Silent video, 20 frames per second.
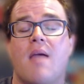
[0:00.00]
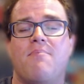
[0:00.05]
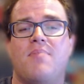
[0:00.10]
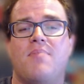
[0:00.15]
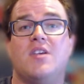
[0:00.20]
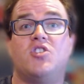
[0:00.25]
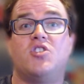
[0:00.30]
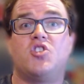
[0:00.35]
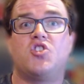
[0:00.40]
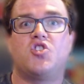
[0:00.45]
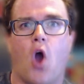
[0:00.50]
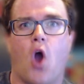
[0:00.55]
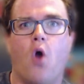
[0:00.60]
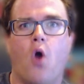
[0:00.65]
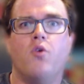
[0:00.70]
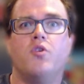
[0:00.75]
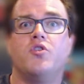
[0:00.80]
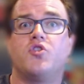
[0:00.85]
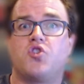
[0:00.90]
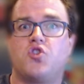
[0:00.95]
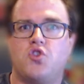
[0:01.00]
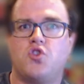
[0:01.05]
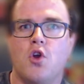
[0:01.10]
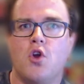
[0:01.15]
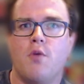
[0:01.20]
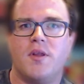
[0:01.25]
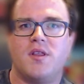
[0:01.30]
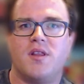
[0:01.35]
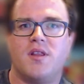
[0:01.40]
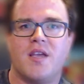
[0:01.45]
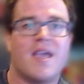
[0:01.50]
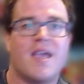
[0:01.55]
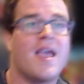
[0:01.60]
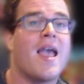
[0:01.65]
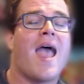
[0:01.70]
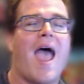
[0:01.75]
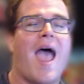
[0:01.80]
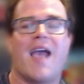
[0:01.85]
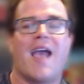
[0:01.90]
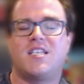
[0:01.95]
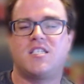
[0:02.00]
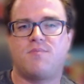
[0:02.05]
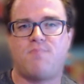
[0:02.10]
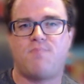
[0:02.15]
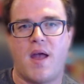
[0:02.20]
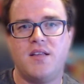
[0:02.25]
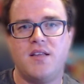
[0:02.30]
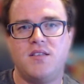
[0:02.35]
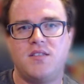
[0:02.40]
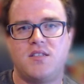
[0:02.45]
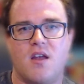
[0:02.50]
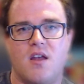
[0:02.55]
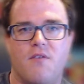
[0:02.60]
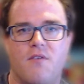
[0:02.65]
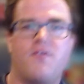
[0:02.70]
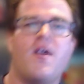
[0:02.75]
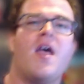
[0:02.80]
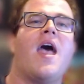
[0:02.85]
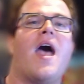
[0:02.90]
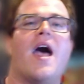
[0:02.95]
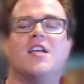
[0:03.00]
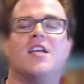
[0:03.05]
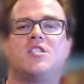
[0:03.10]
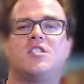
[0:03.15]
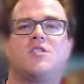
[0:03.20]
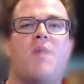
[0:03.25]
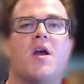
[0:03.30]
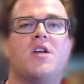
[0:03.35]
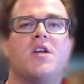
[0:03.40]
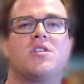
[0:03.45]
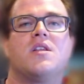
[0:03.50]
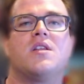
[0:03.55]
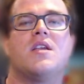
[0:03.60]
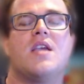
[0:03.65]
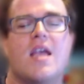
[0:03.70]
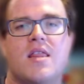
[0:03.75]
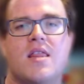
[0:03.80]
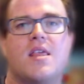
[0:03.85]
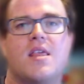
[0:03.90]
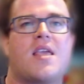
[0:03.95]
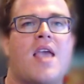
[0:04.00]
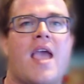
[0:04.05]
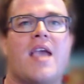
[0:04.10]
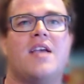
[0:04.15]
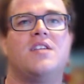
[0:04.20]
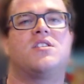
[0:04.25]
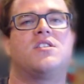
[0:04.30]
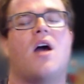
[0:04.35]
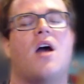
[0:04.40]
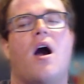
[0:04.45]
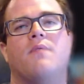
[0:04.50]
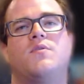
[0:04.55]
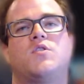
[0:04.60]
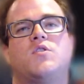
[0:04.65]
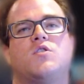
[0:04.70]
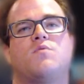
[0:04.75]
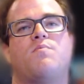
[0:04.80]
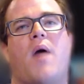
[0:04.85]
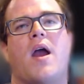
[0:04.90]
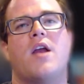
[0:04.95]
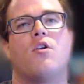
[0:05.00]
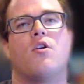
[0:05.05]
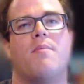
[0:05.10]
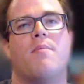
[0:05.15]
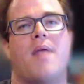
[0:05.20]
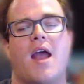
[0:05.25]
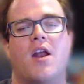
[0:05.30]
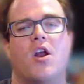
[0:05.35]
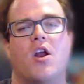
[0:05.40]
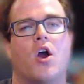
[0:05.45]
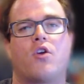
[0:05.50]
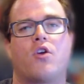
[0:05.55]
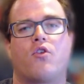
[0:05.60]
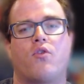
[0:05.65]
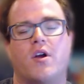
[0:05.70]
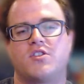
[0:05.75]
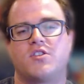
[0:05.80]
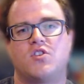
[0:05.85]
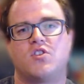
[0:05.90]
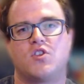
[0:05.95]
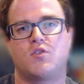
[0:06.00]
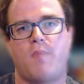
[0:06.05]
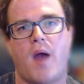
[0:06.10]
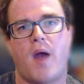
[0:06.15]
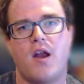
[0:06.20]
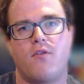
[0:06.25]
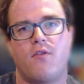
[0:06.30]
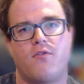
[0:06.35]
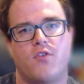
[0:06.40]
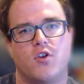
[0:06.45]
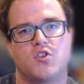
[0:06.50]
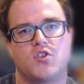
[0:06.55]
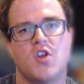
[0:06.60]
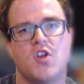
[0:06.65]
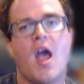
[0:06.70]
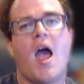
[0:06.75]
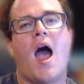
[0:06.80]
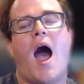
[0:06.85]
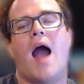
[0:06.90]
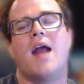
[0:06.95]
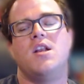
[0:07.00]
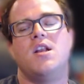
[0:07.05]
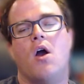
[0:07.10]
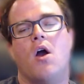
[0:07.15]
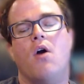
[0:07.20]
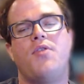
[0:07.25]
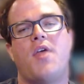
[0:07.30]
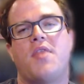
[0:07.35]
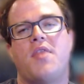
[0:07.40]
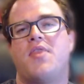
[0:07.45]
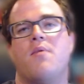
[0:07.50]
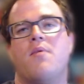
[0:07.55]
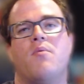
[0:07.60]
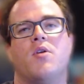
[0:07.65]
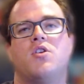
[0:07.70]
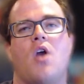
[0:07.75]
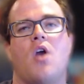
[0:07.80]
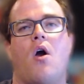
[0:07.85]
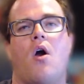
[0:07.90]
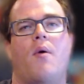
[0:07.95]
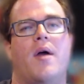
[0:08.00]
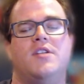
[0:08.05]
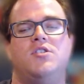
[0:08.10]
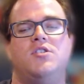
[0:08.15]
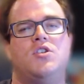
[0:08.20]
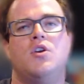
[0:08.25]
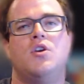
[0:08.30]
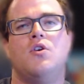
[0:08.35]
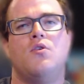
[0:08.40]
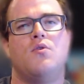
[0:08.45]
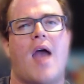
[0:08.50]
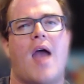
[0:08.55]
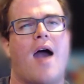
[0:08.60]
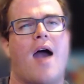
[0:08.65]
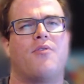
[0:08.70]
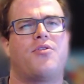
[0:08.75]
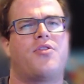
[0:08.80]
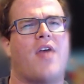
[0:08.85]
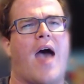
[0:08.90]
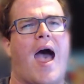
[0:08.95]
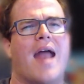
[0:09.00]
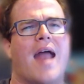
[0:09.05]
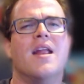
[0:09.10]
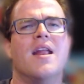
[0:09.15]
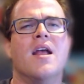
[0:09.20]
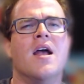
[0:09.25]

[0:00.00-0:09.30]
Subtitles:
be so stupidly expensive, especially in the case of Spider-Man Across the Spider-Verse. I know that they would go and toot out that